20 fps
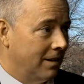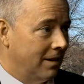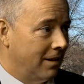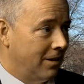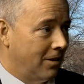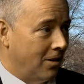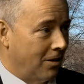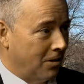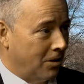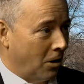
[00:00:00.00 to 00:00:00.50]

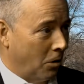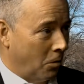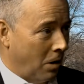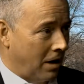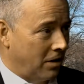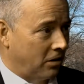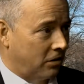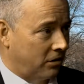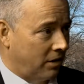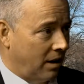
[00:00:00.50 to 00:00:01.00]

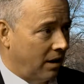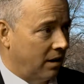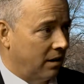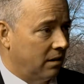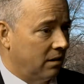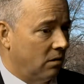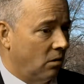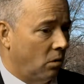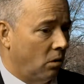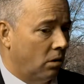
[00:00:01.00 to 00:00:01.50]

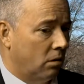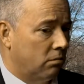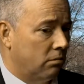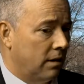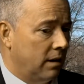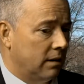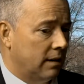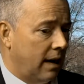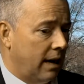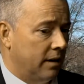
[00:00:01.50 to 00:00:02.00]
Understanding or
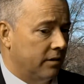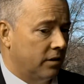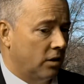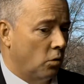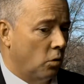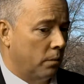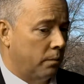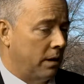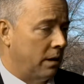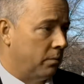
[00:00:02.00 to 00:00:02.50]
realizing
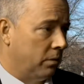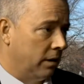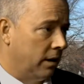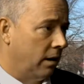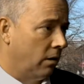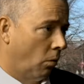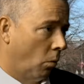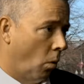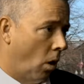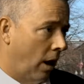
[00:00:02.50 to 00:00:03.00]
what people
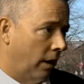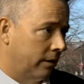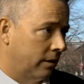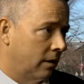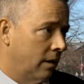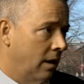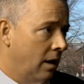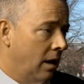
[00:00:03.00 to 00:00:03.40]
here want.